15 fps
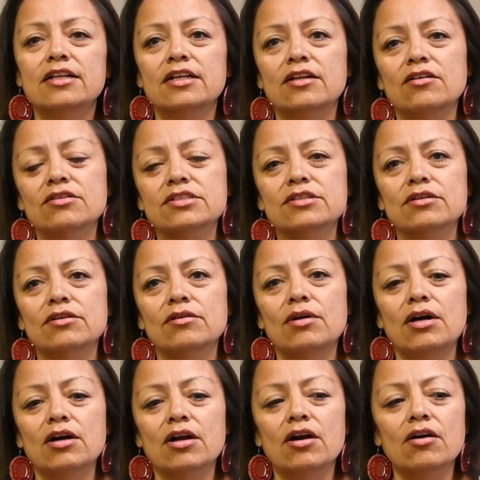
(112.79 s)
and also
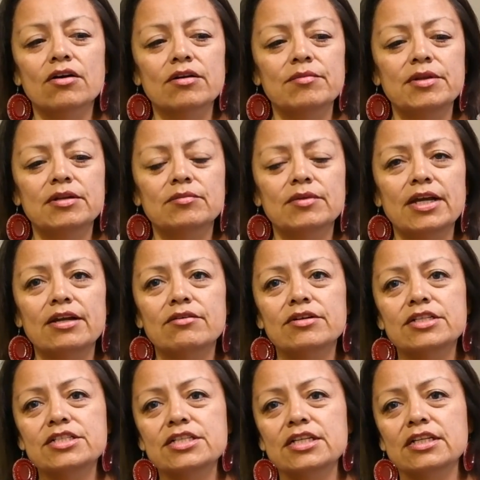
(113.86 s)
our Halkminum
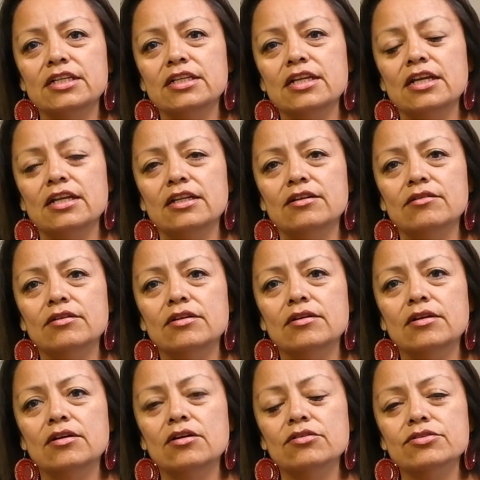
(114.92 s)
language and
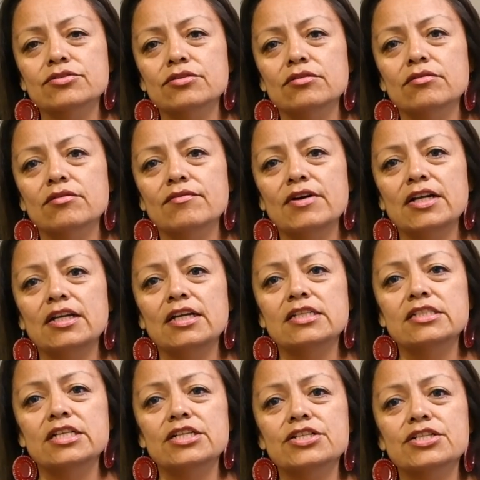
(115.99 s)
cultural
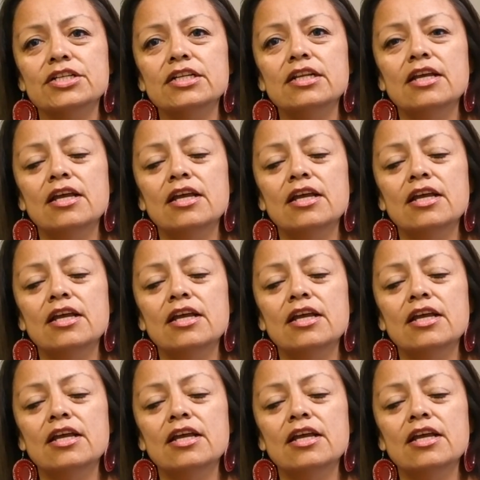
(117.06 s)
revitalization,